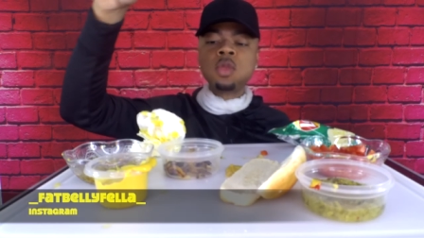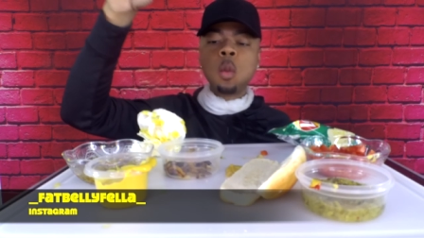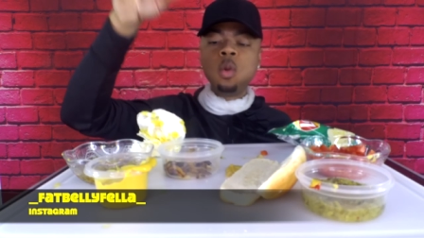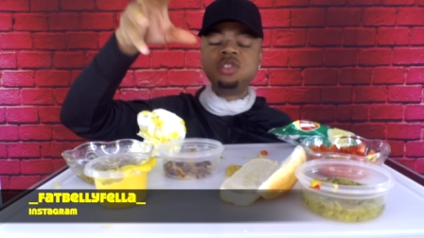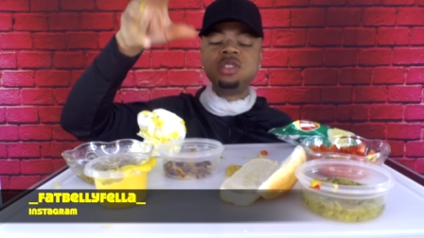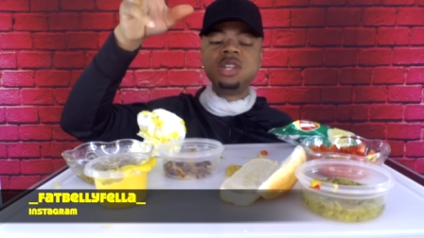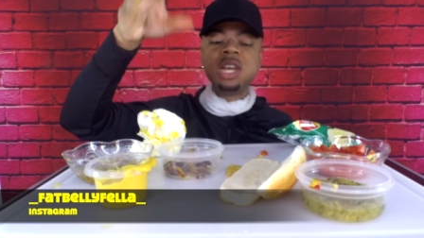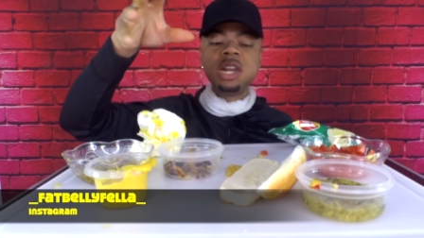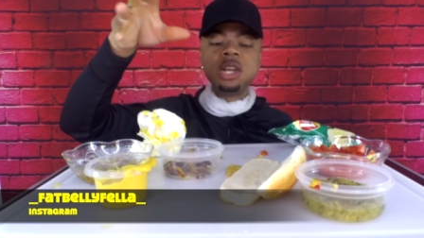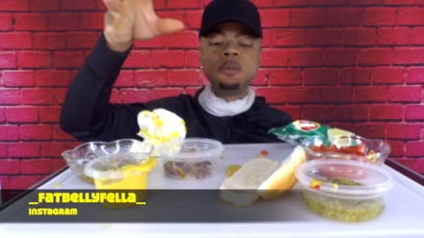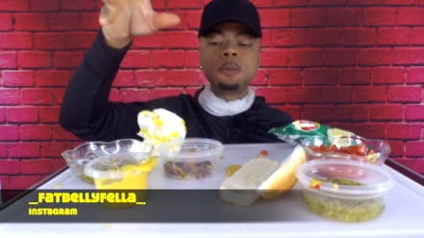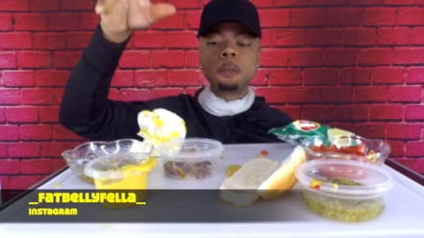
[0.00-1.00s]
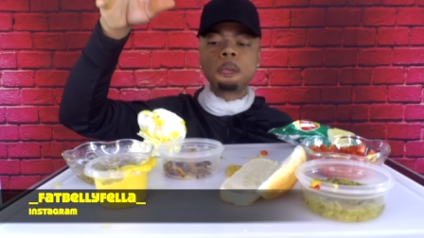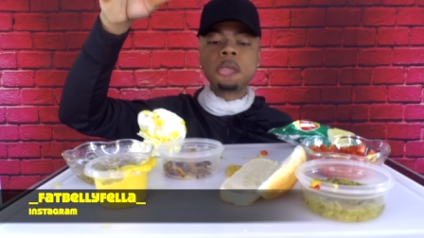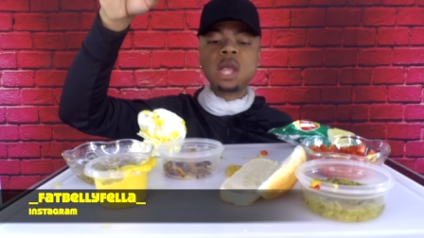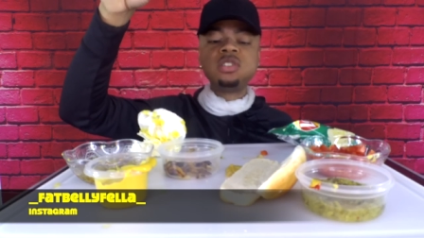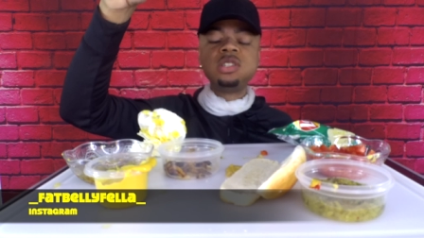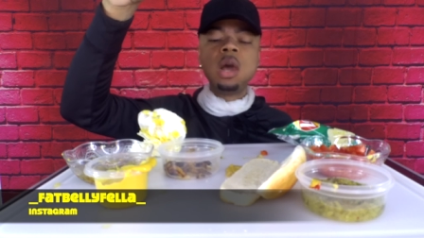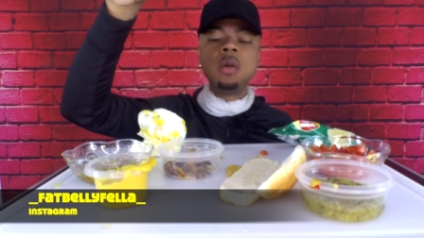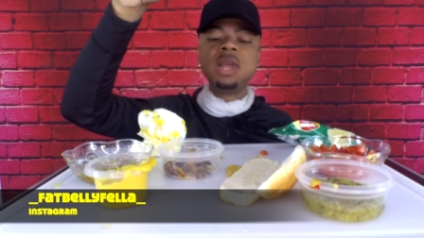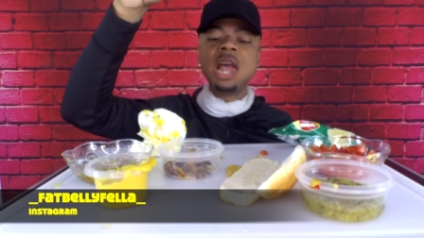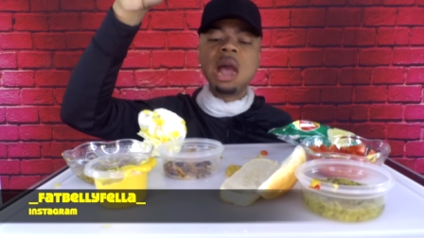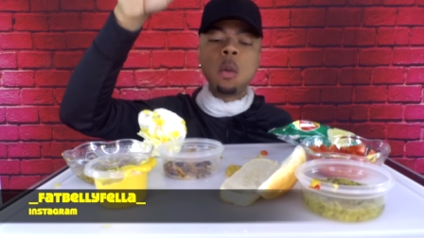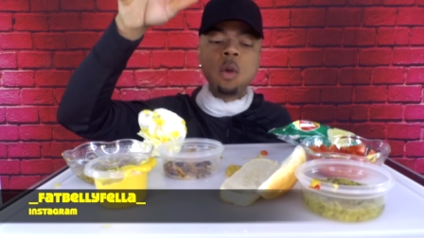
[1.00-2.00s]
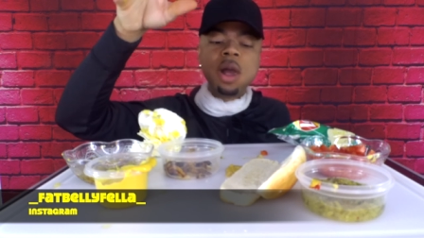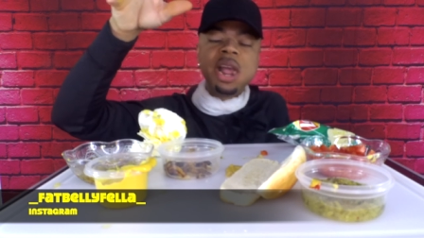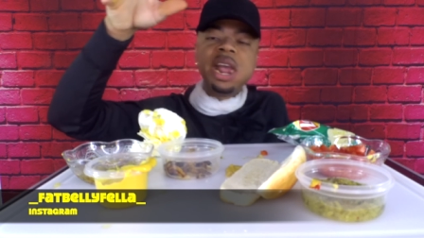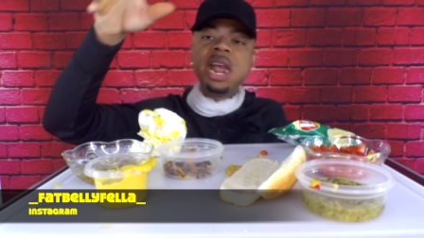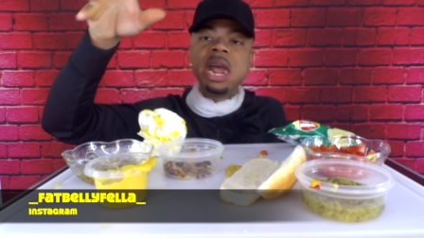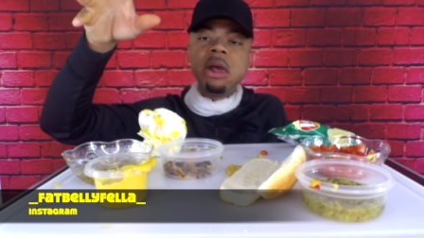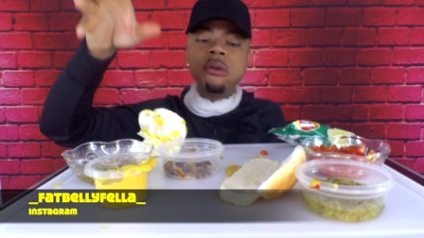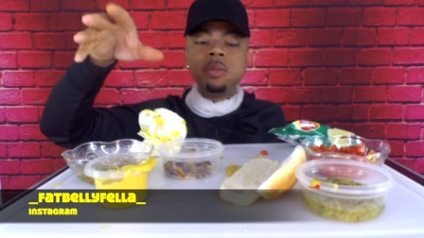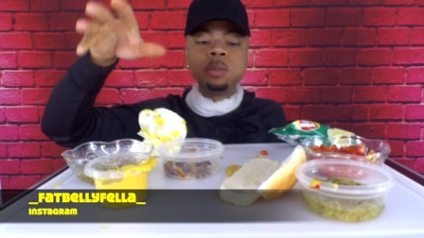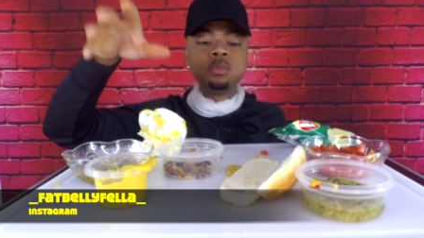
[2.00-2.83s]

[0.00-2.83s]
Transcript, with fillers: When she did it, she only had one hand